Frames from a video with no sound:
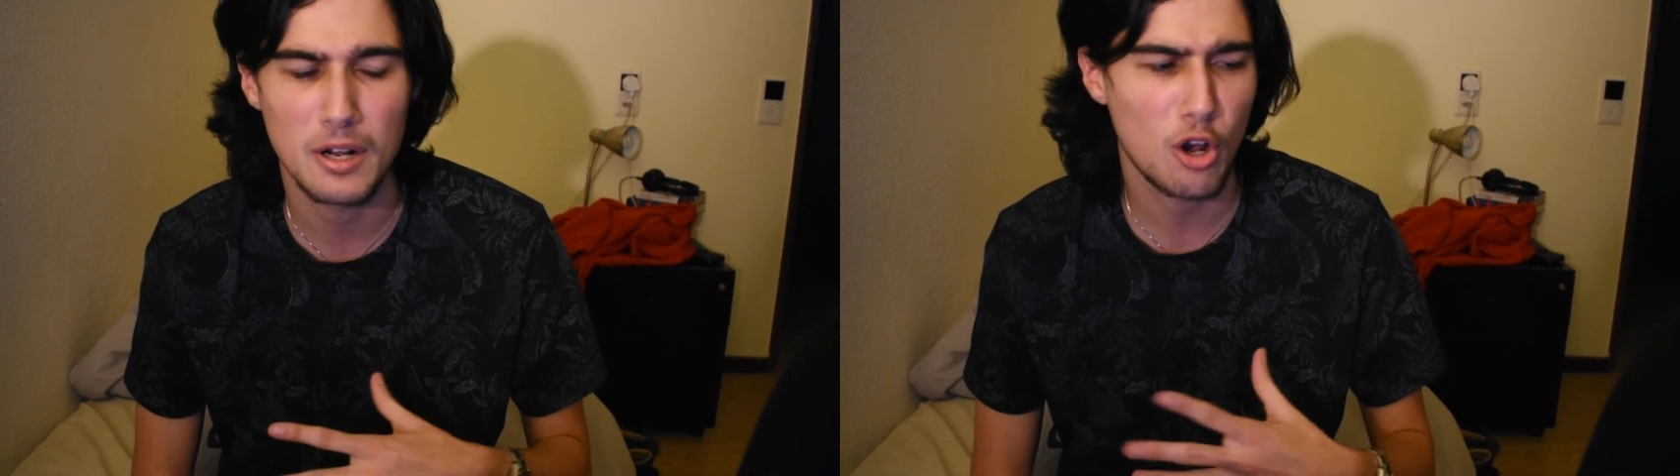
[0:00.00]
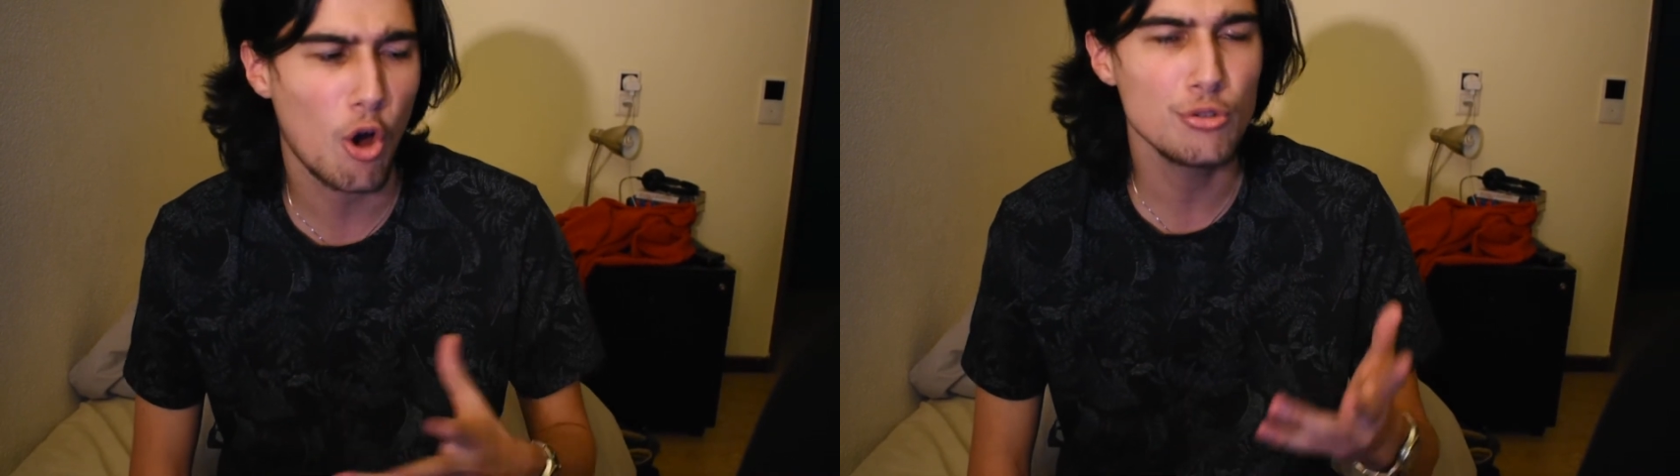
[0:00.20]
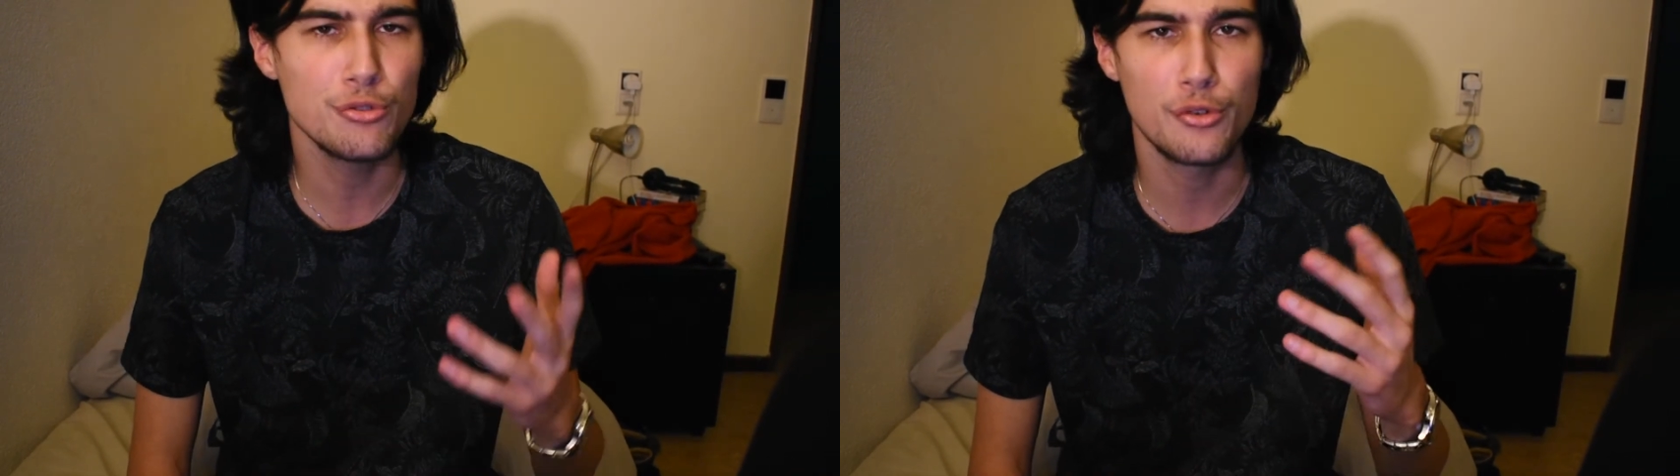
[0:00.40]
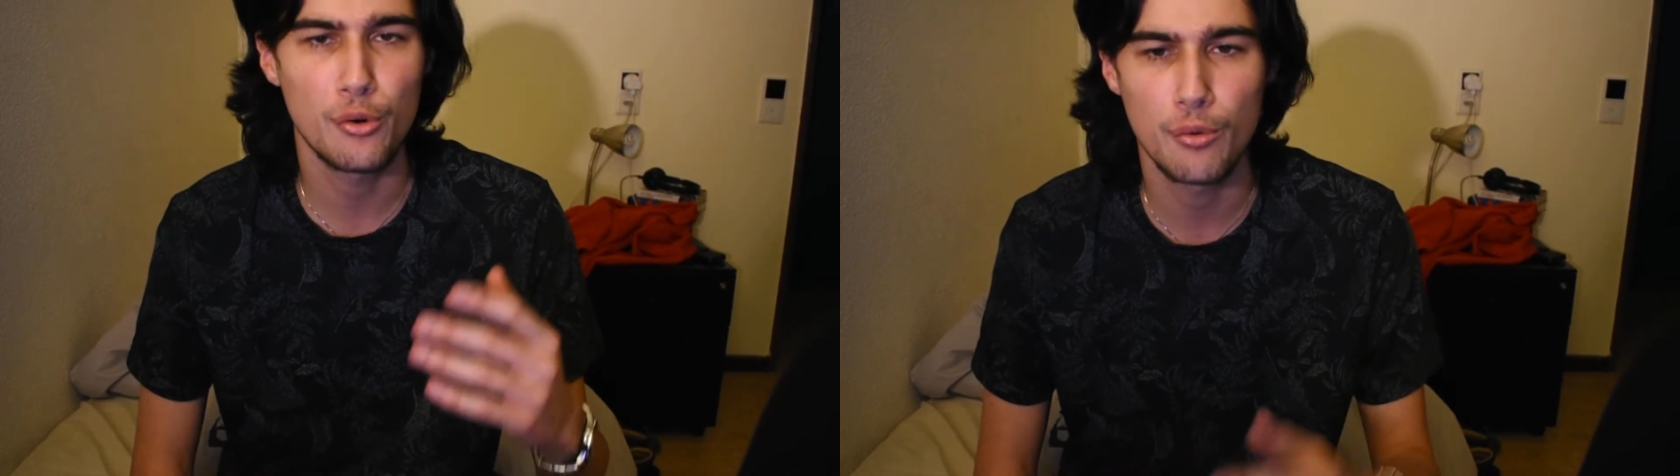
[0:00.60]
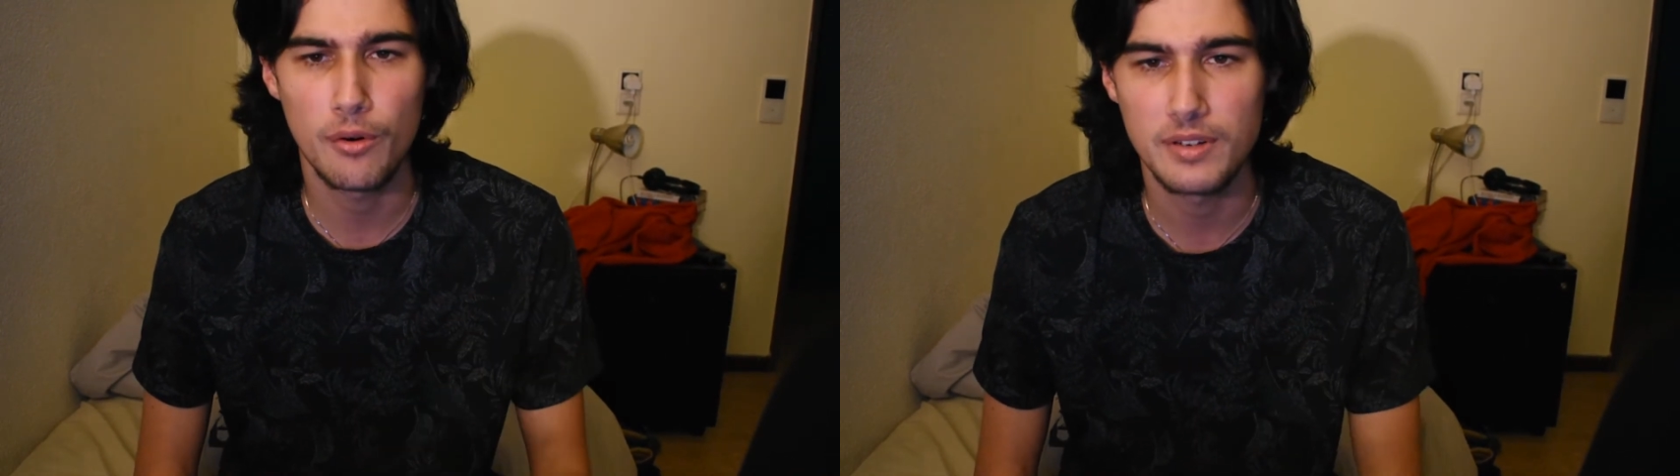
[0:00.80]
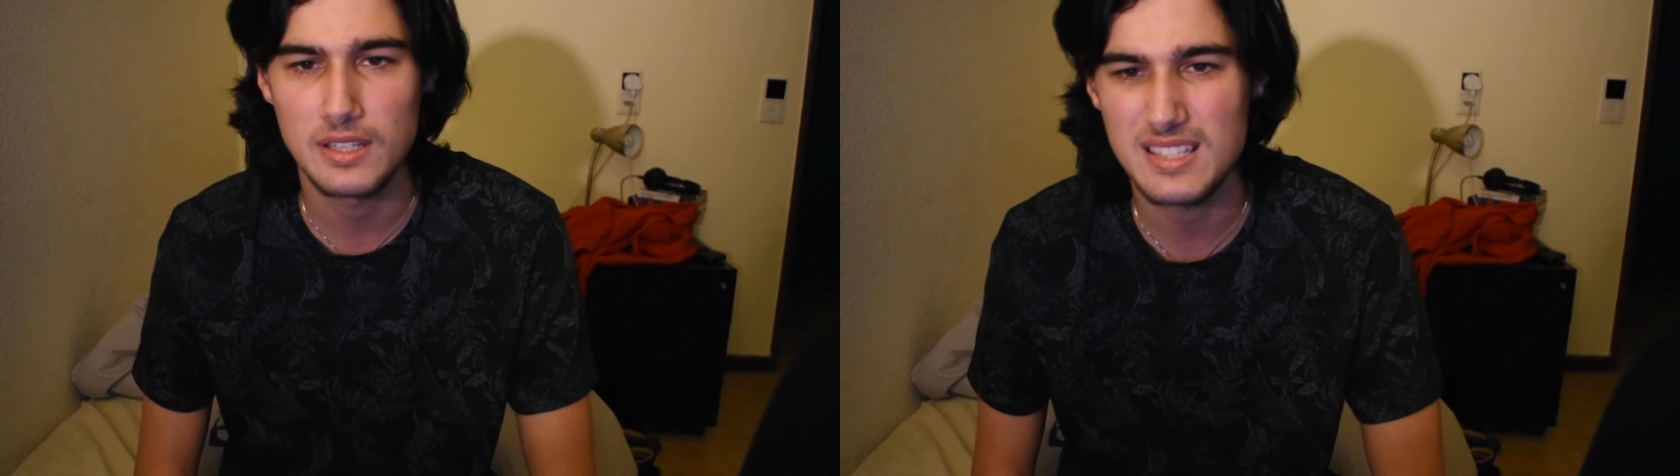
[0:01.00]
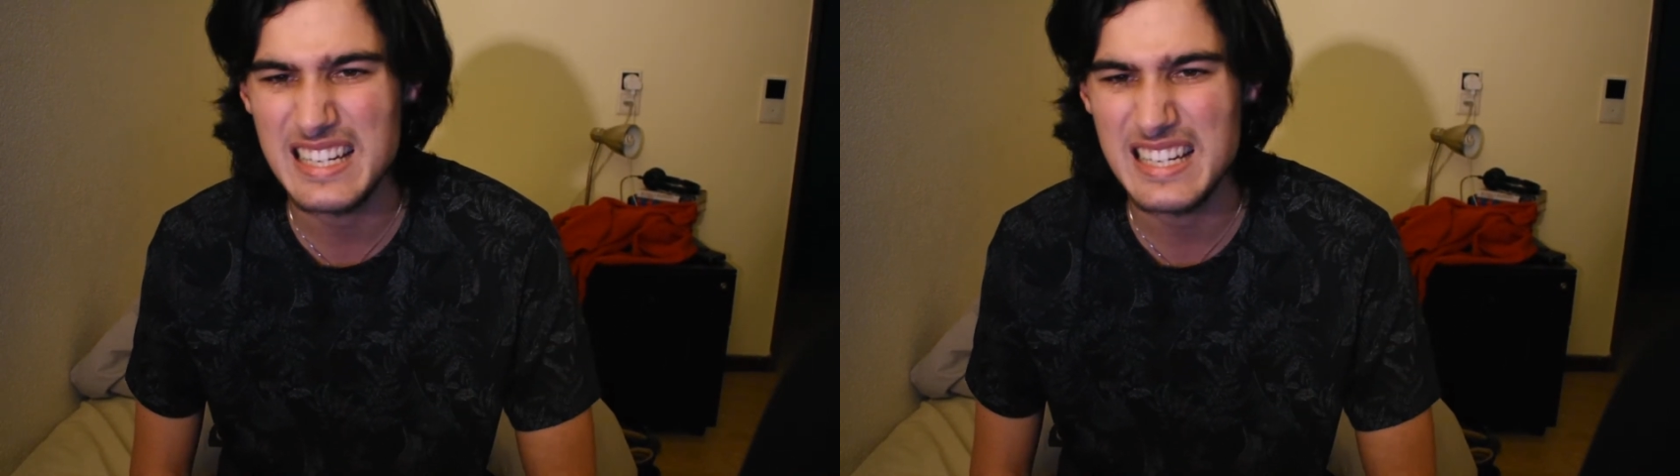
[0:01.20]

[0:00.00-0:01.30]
a contour of it,